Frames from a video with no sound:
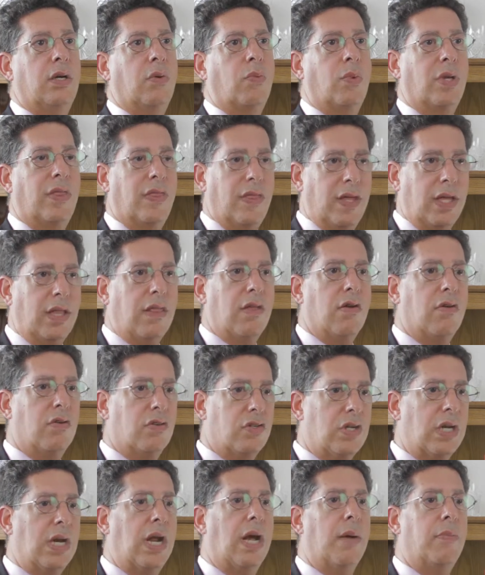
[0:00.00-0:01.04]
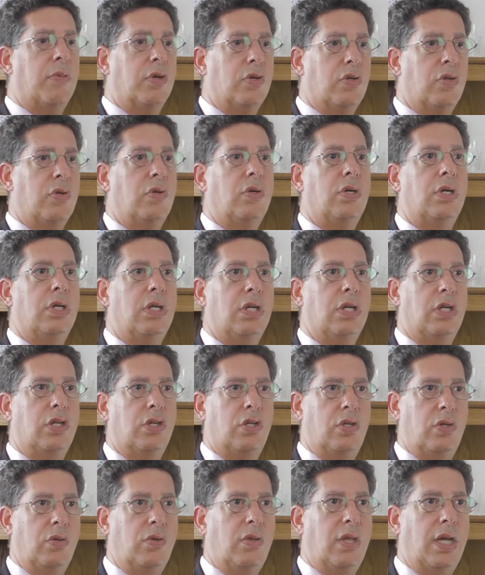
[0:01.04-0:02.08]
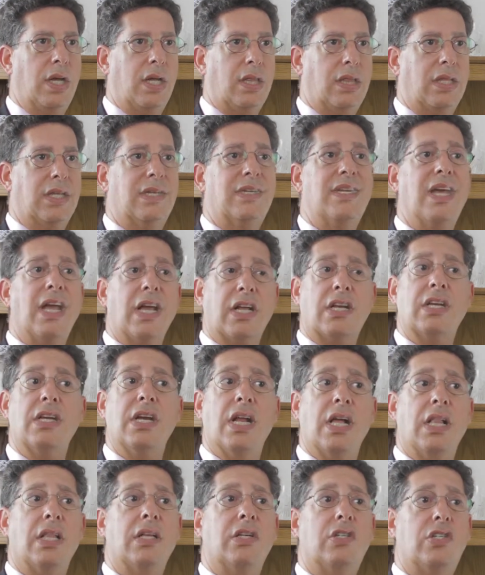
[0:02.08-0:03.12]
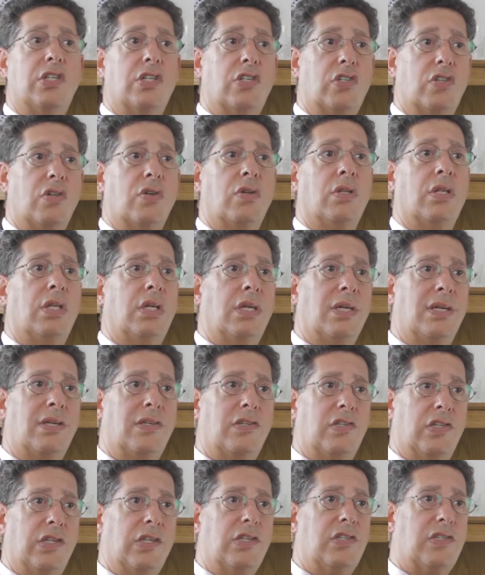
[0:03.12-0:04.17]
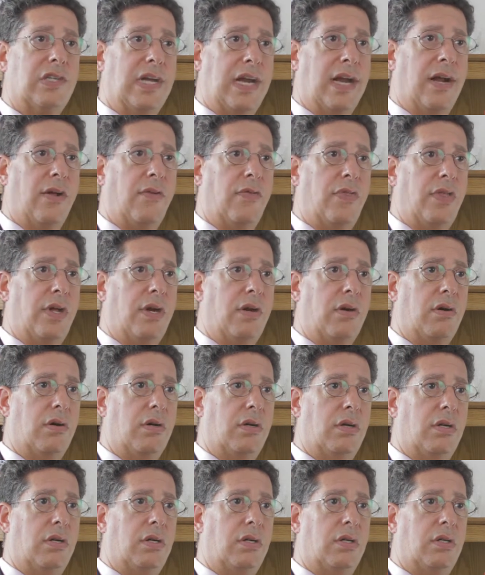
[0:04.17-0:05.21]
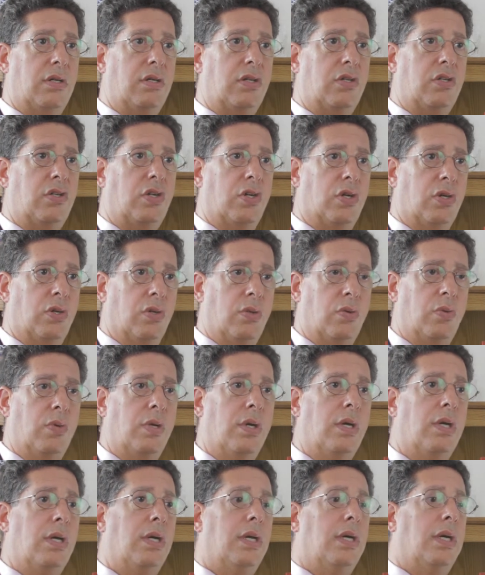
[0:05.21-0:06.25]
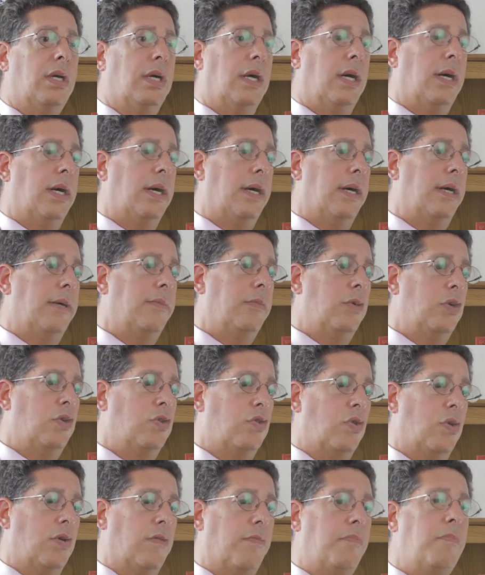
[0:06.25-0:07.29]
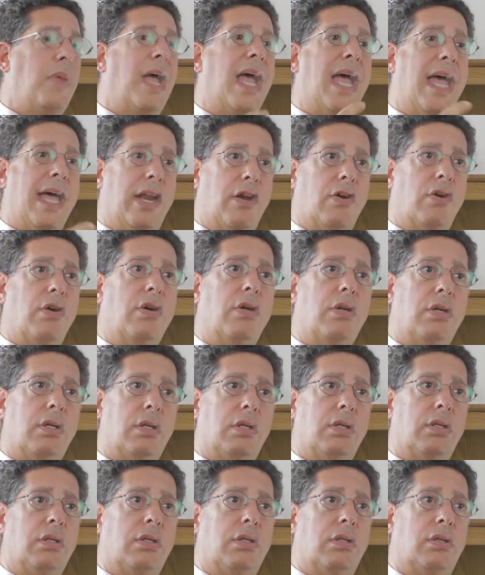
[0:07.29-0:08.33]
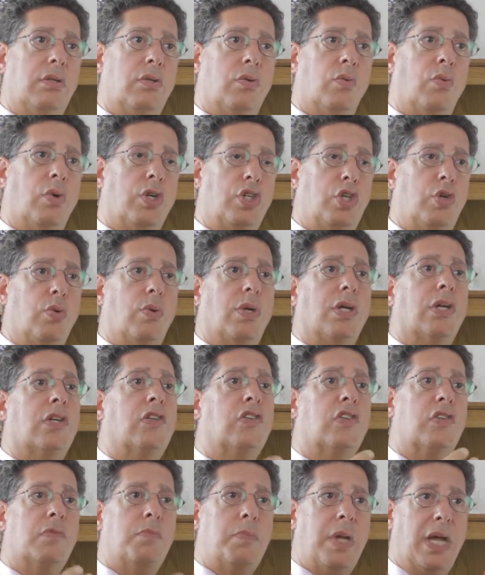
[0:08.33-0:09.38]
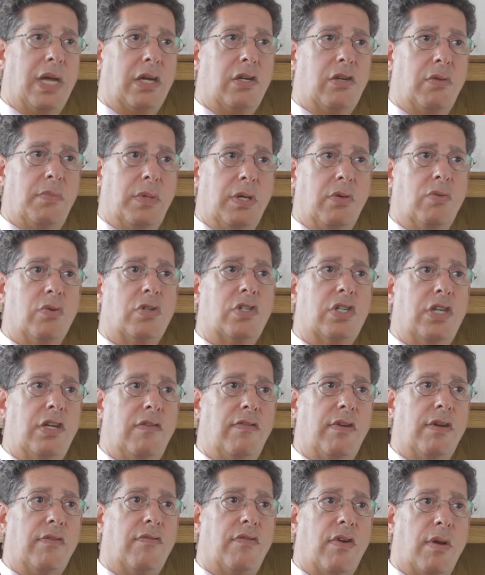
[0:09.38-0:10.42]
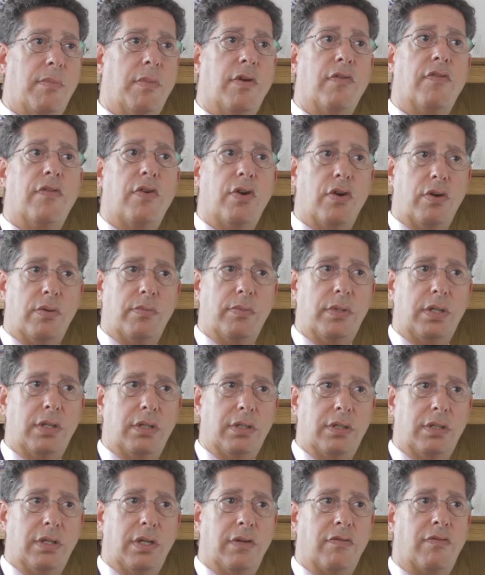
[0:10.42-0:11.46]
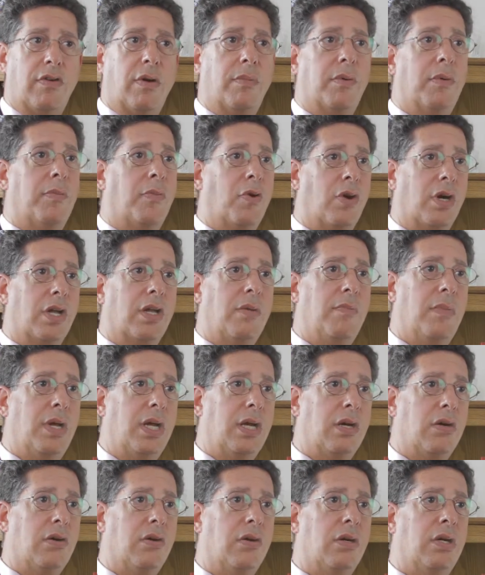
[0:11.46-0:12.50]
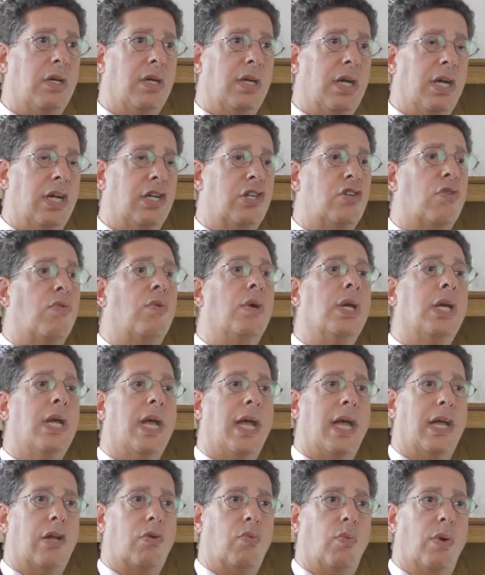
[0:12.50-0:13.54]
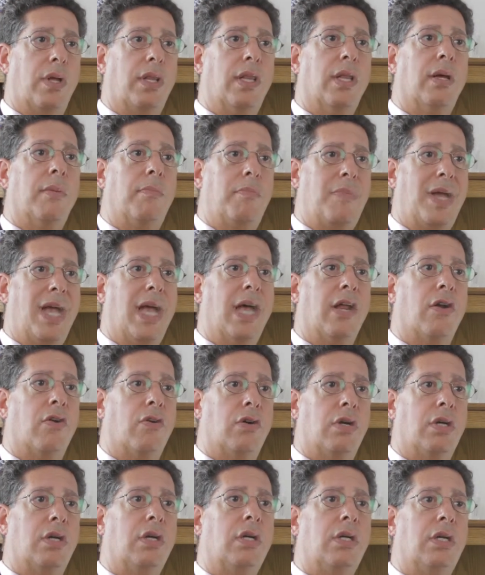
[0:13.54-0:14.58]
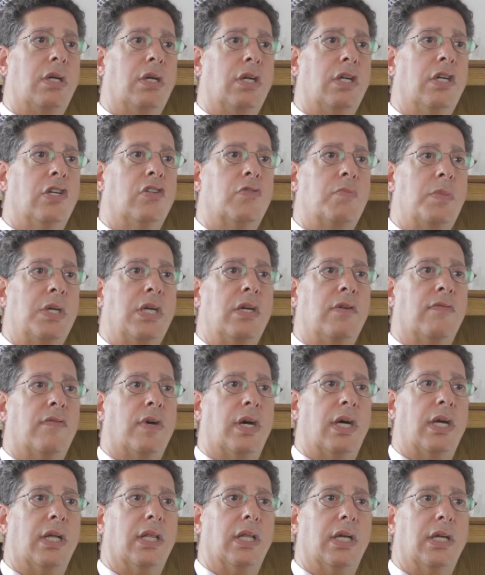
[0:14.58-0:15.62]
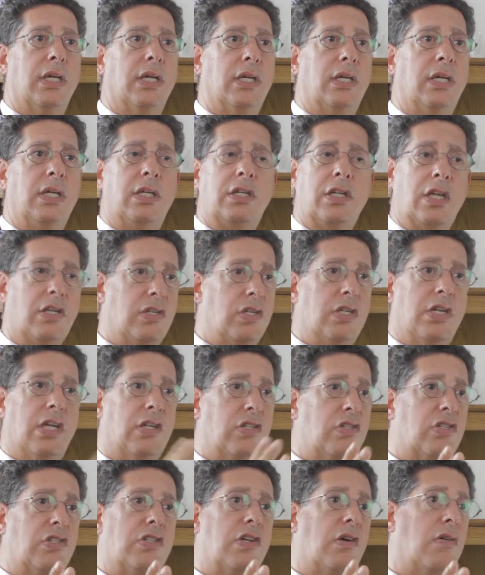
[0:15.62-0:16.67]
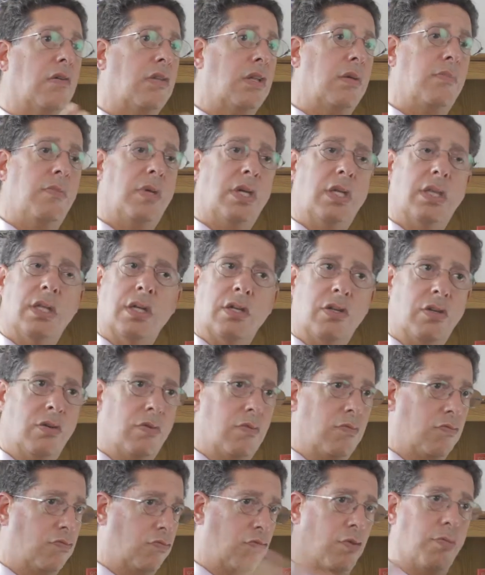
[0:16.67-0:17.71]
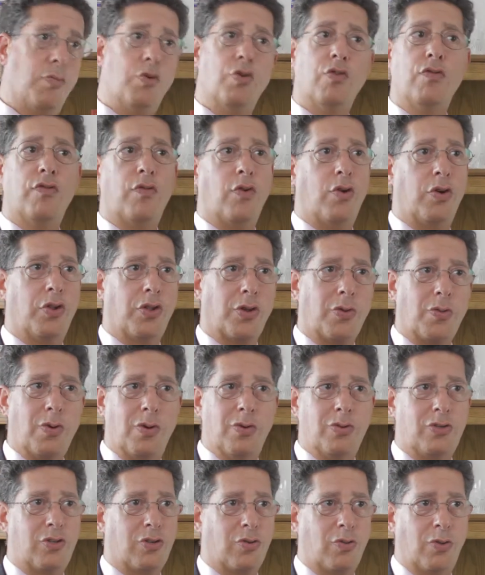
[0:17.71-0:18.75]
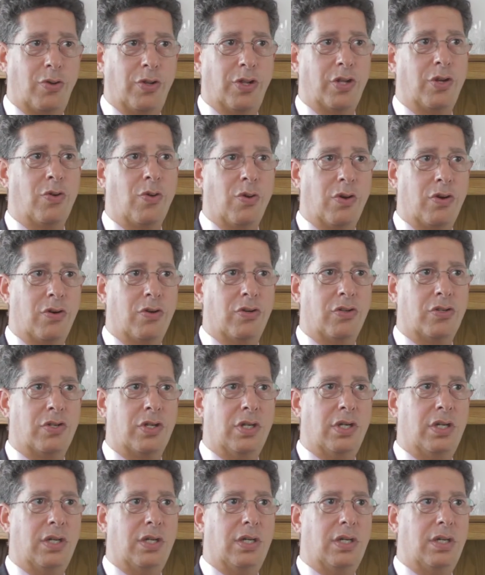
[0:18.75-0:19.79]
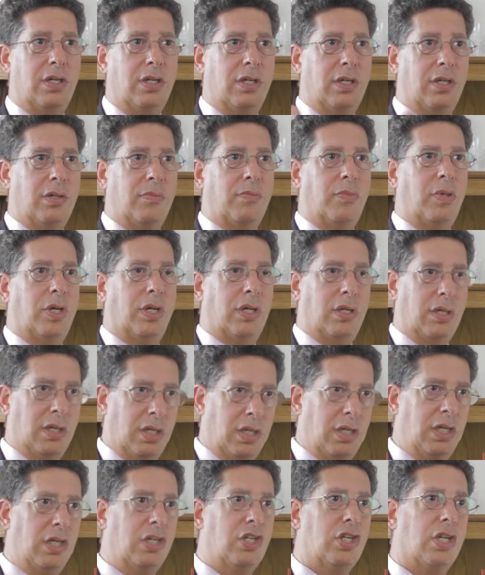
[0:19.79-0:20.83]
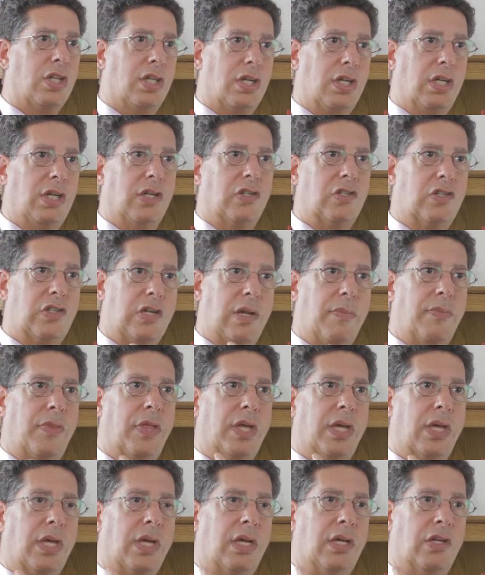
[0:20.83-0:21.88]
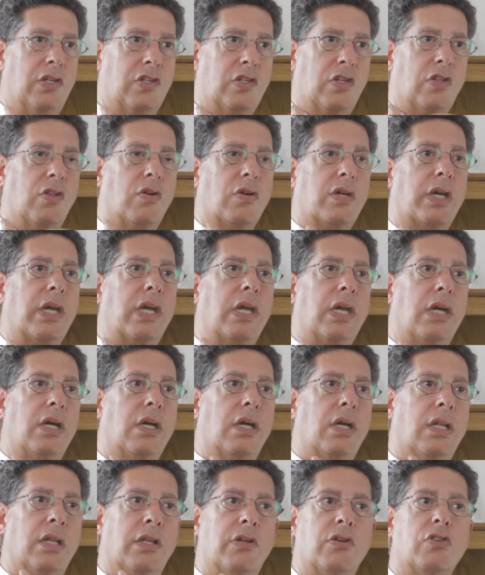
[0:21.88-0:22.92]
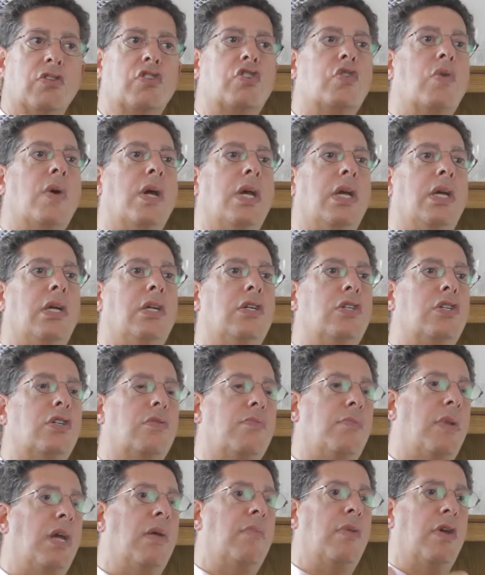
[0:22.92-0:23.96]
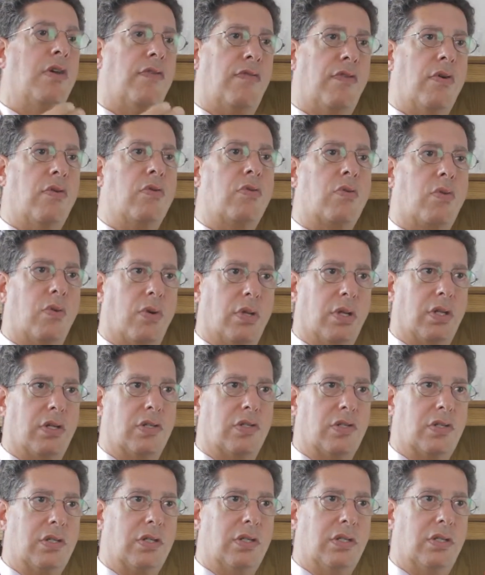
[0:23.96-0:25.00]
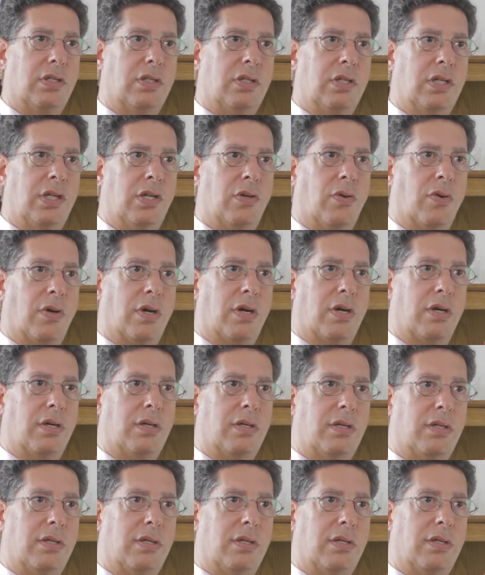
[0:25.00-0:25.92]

We think there is an opportunity to do that. The technology certainly exists out there to uh, sort of pattern what you would expect to be receiving from a firm and from a market maker, and to react when the pattern is being violated. And it doesn't necessarily mean that you remove all the quotes or all the orders, but initially, as something is looking a little strange, maybe a phone call is in order.